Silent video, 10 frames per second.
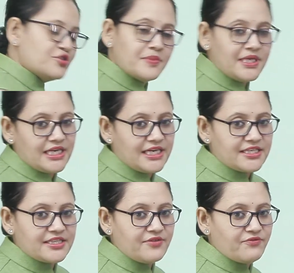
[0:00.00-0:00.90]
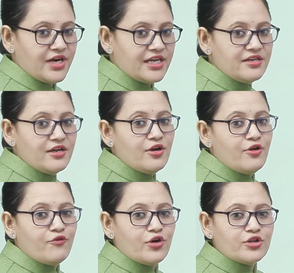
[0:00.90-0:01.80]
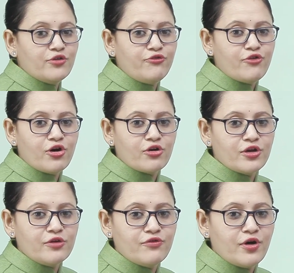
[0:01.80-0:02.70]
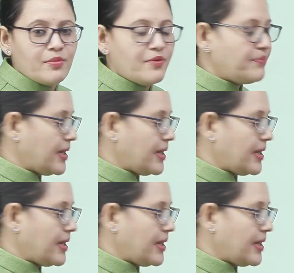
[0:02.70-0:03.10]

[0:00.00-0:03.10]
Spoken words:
should be greater than 1 for the following form of